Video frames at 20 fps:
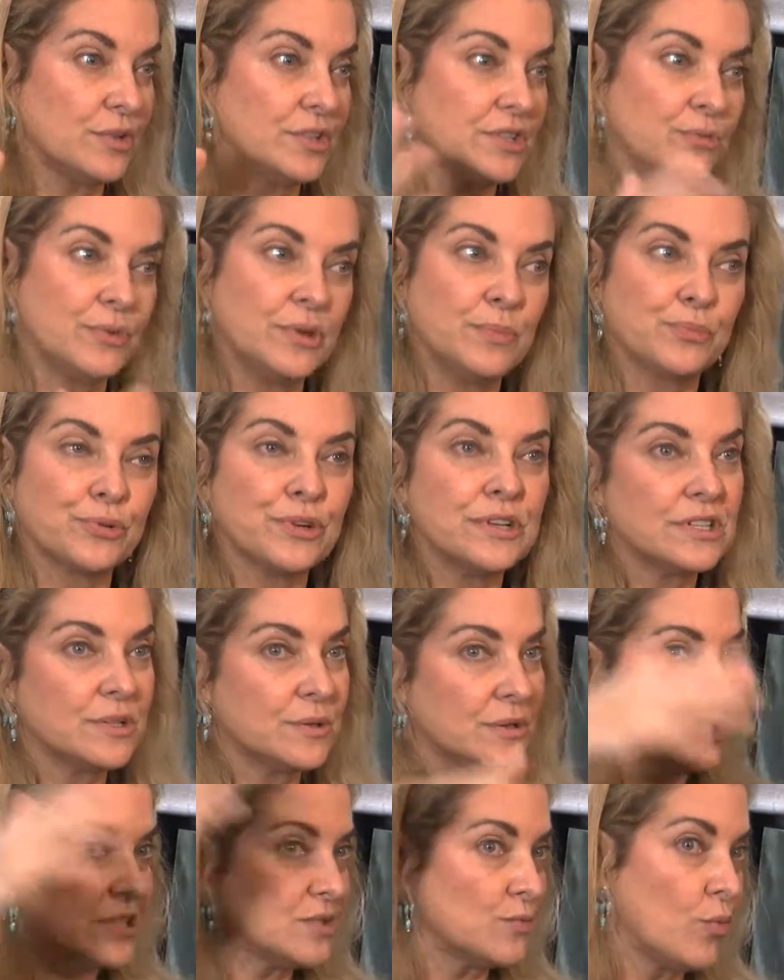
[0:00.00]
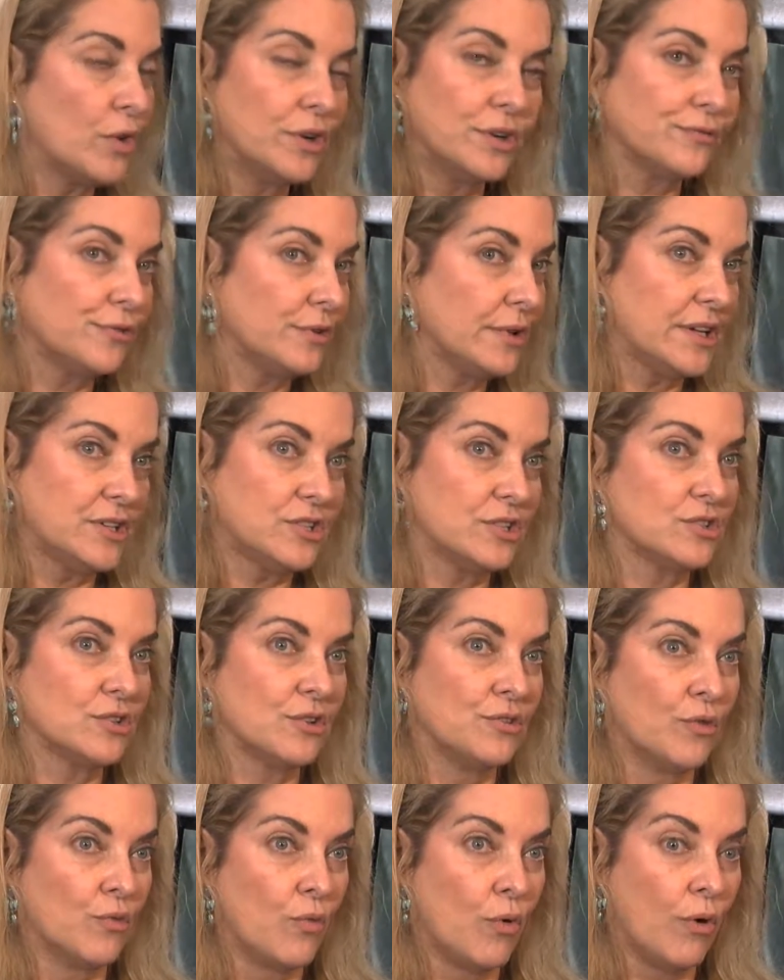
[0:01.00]
We printed these wonderful legends
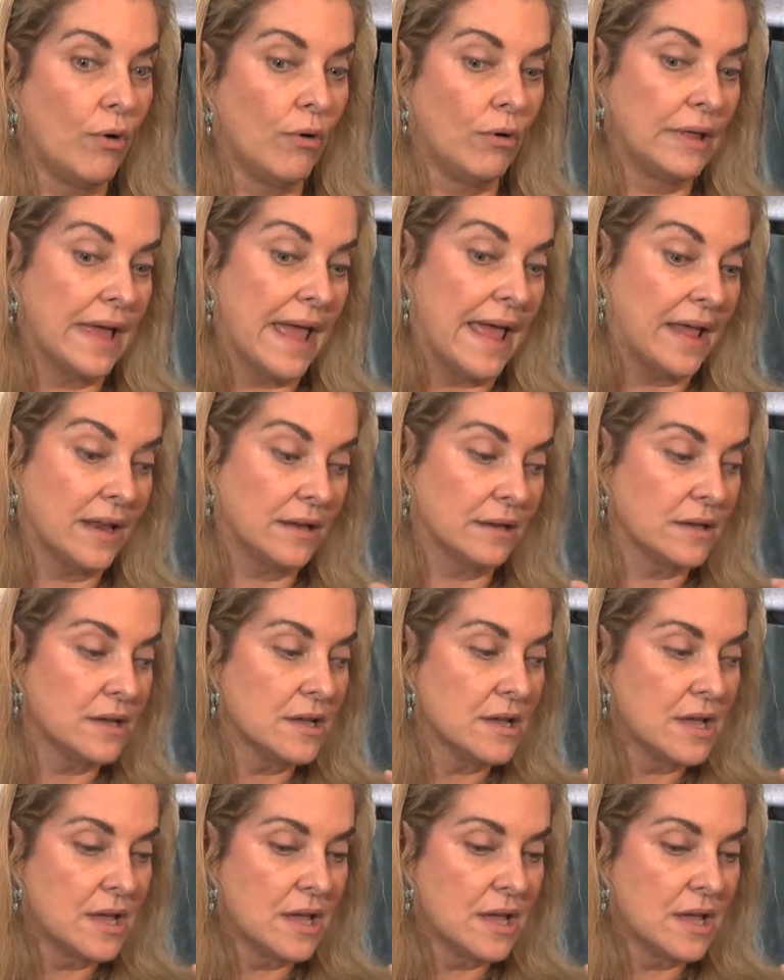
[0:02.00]
on the wall, and